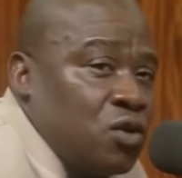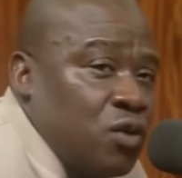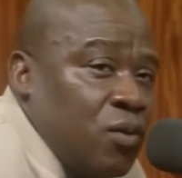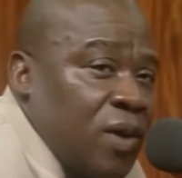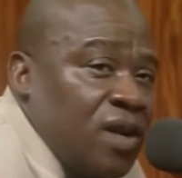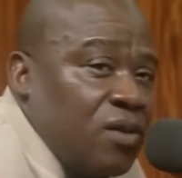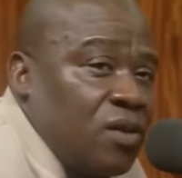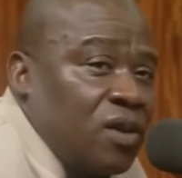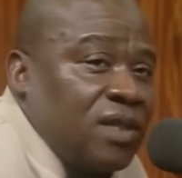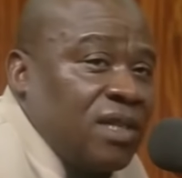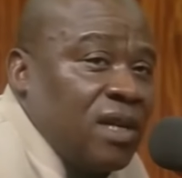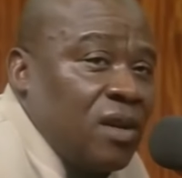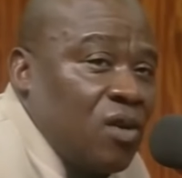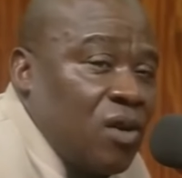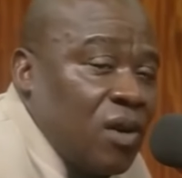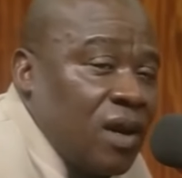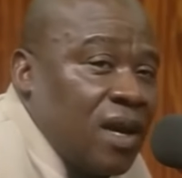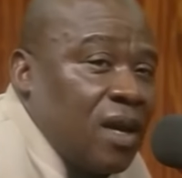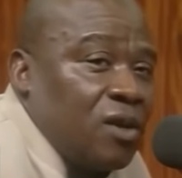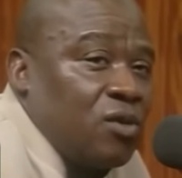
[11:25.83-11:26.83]
You were not a
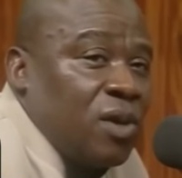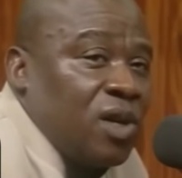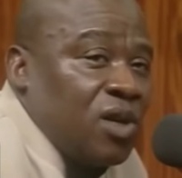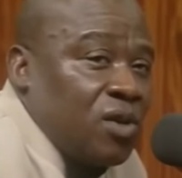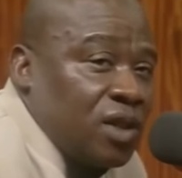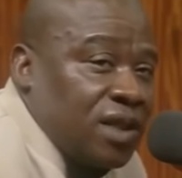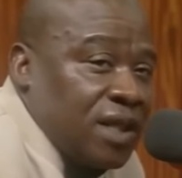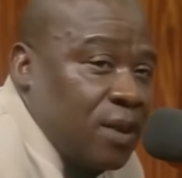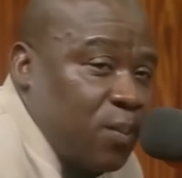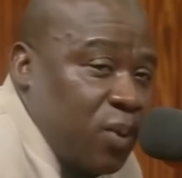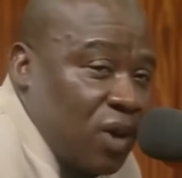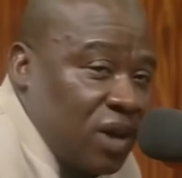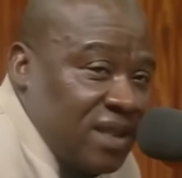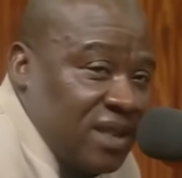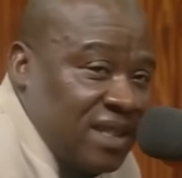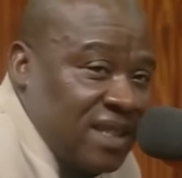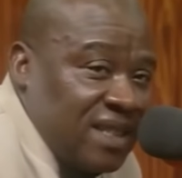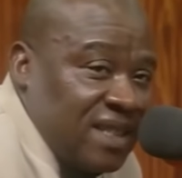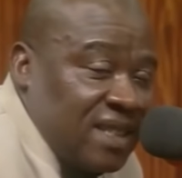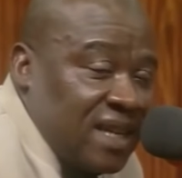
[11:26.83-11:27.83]
lawyer. You were not a
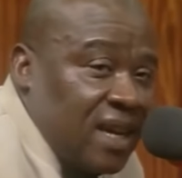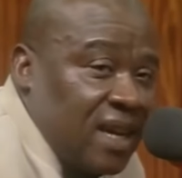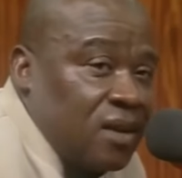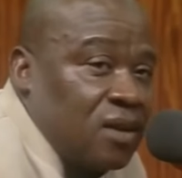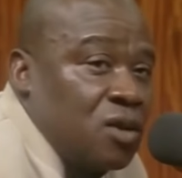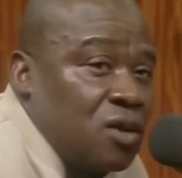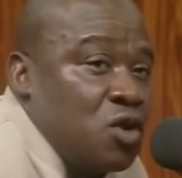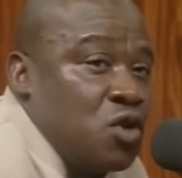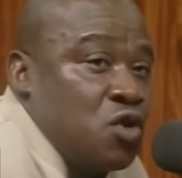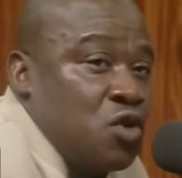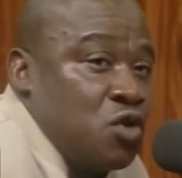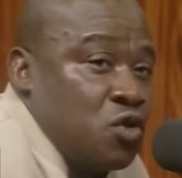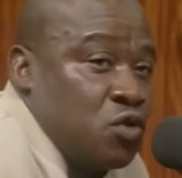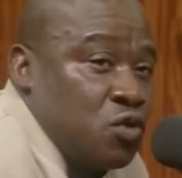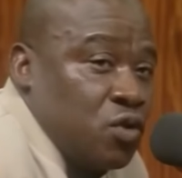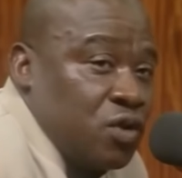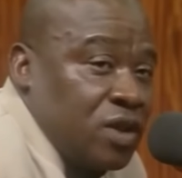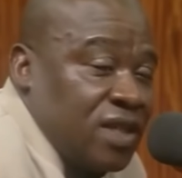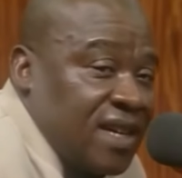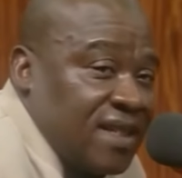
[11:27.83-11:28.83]
politician.
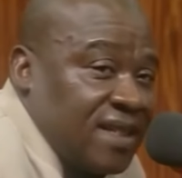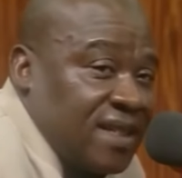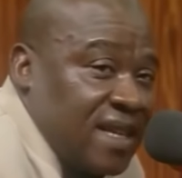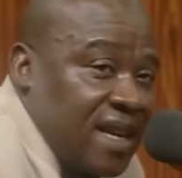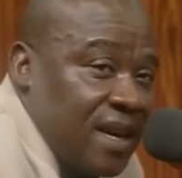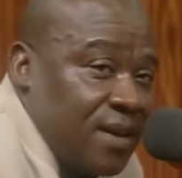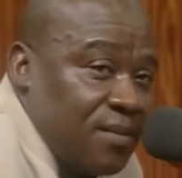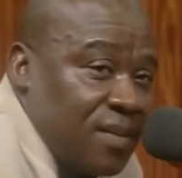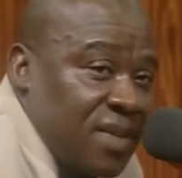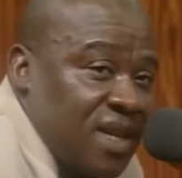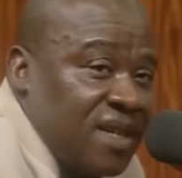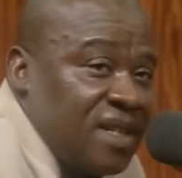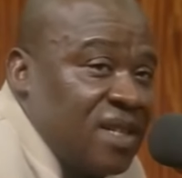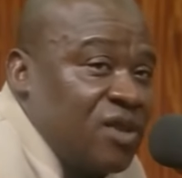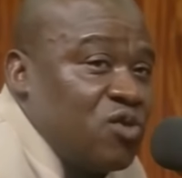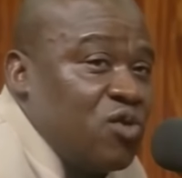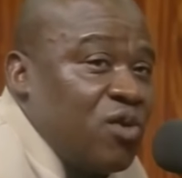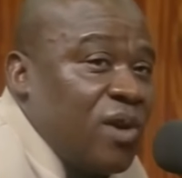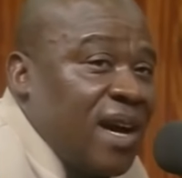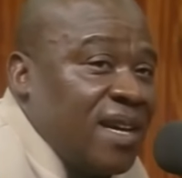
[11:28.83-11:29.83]
You just came in.
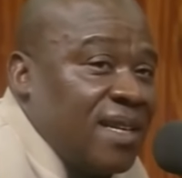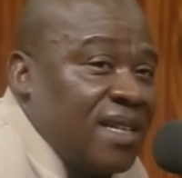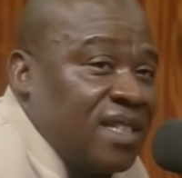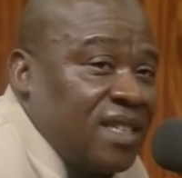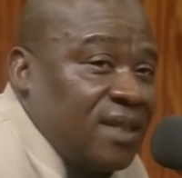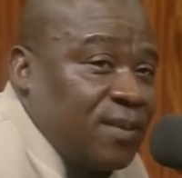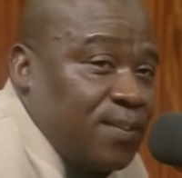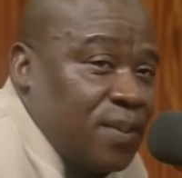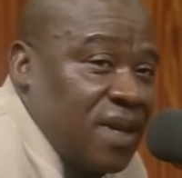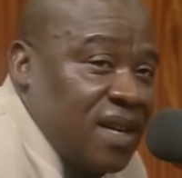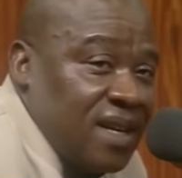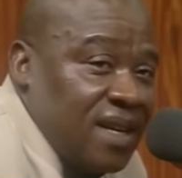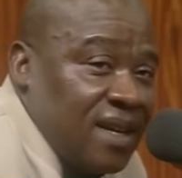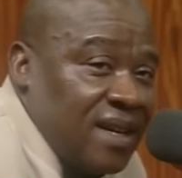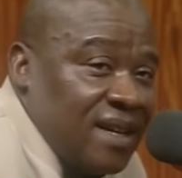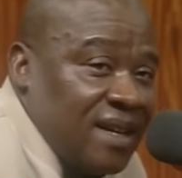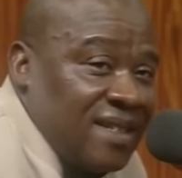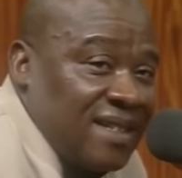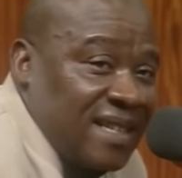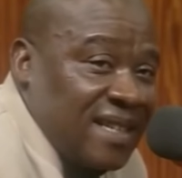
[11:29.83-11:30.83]
You had
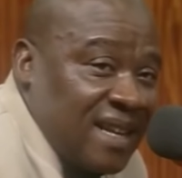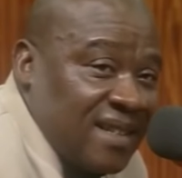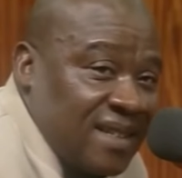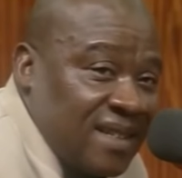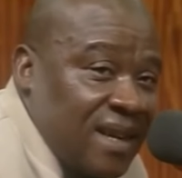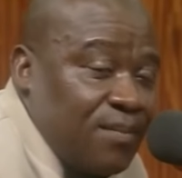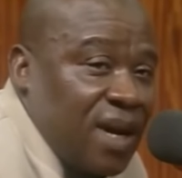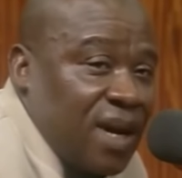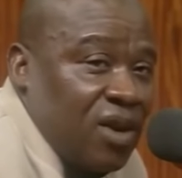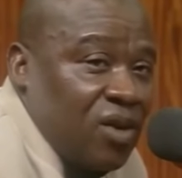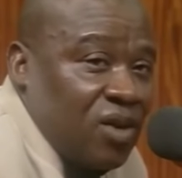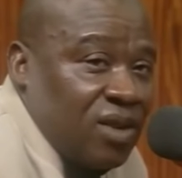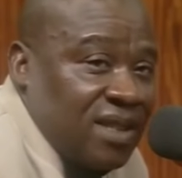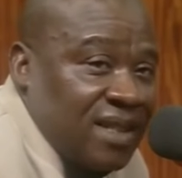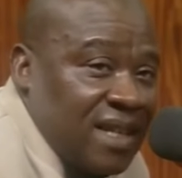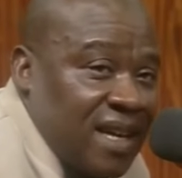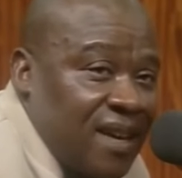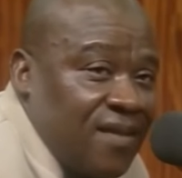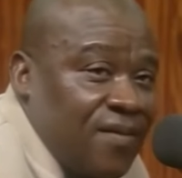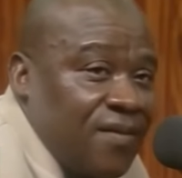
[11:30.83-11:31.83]
a stanza by
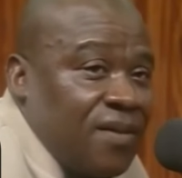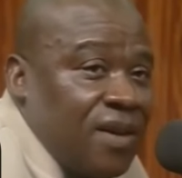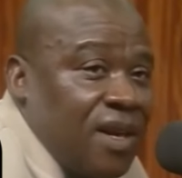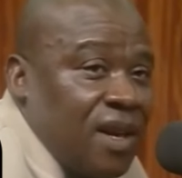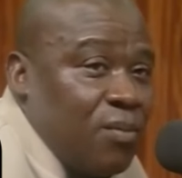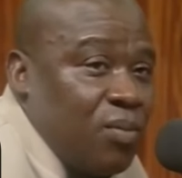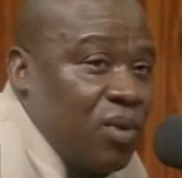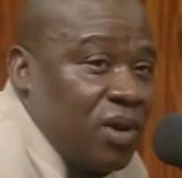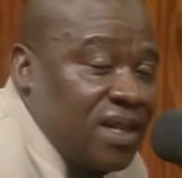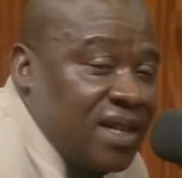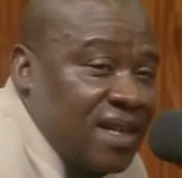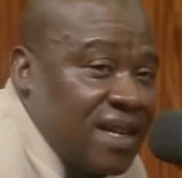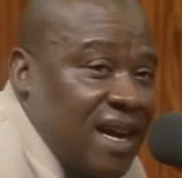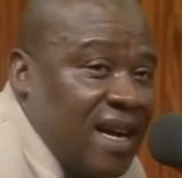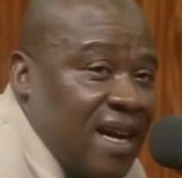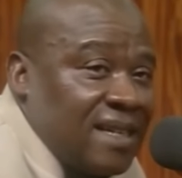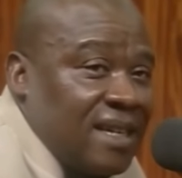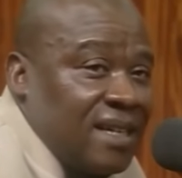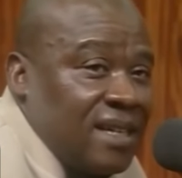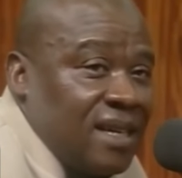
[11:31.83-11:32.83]
yourself, a
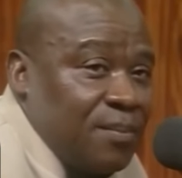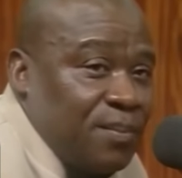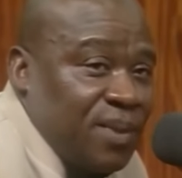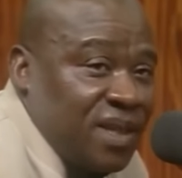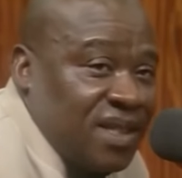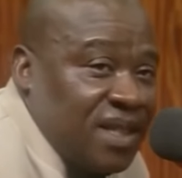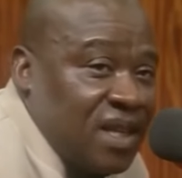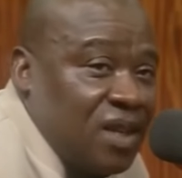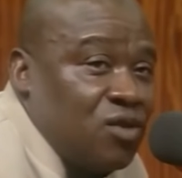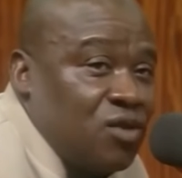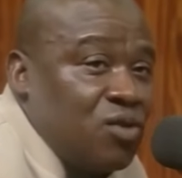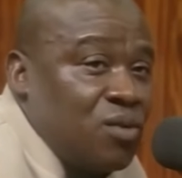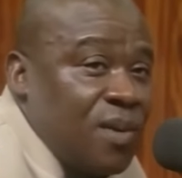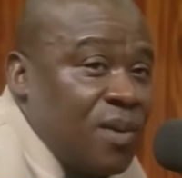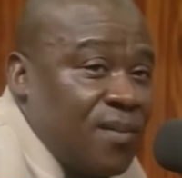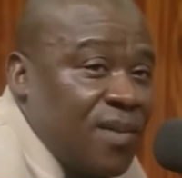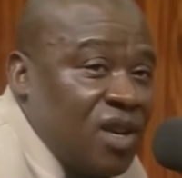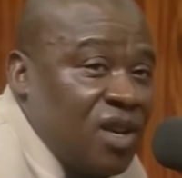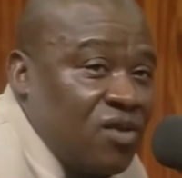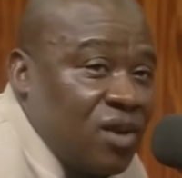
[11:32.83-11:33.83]
bodyguard and a pistol. You
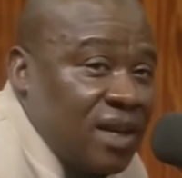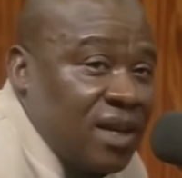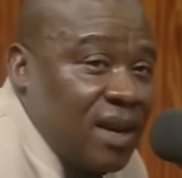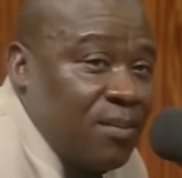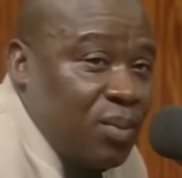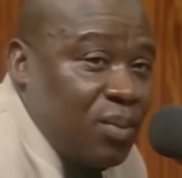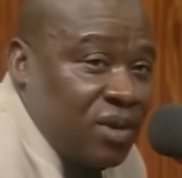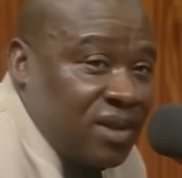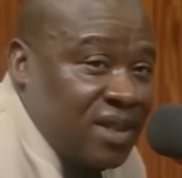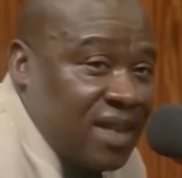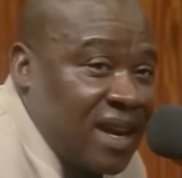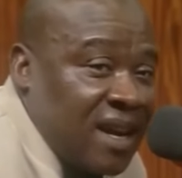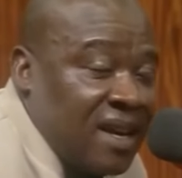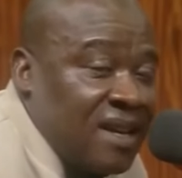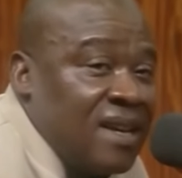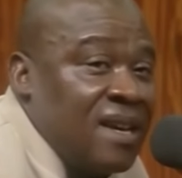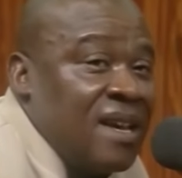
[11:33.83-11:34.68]
remember your Yamposa,